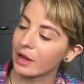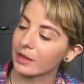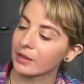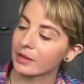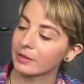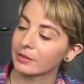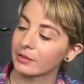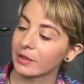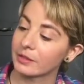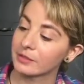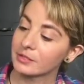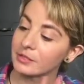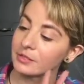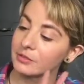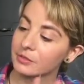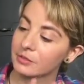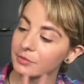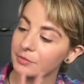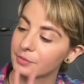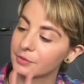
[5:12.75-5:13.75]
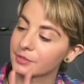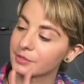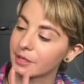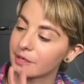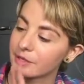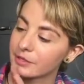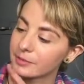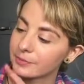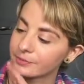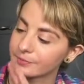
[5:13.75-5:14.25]
and then less than 2%
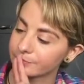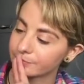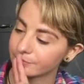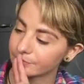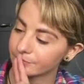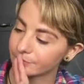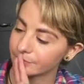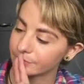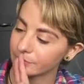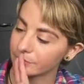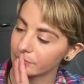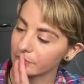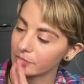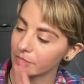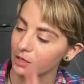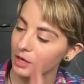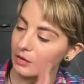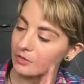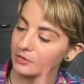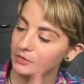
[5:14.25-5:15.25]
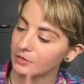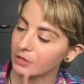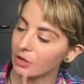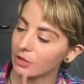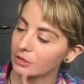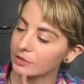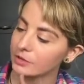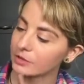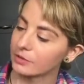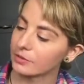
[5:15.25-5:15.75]
of
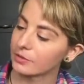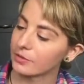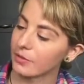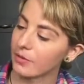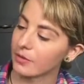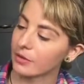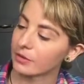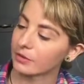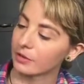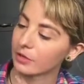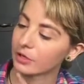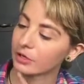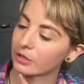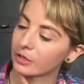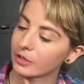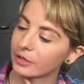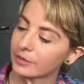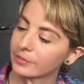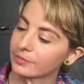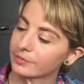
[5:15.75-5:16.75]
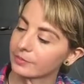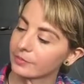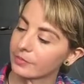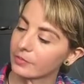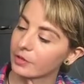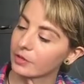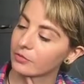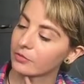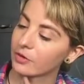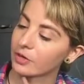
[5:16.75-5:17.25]
salt, garlic,
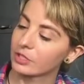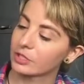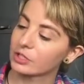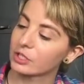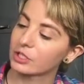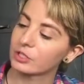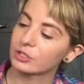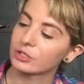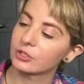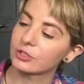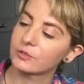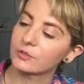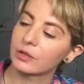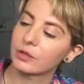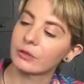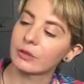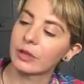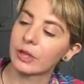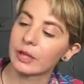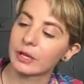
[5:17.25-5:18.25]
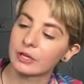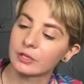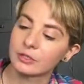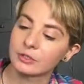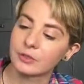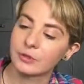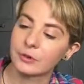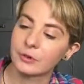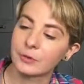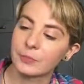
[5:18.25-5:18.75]
fresh ginger, and
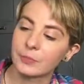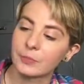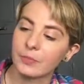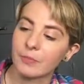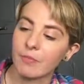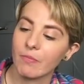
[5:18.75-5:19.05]
organic sugar.